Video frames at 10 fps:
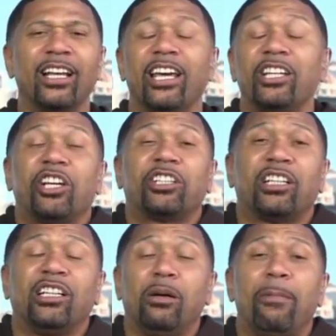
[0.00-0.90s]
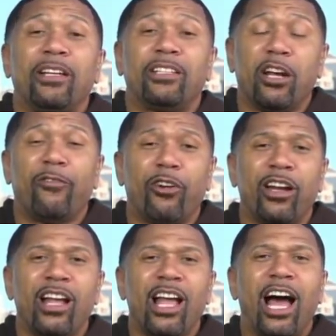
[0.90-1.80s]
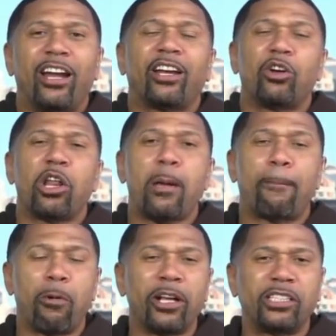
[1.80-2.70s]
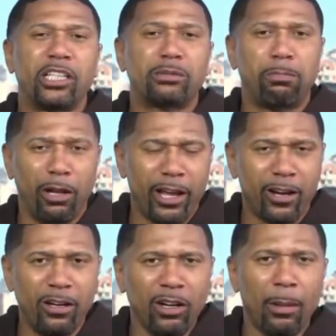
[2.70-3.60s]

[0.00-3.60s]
It's just a little bit different how they're going to embrace this player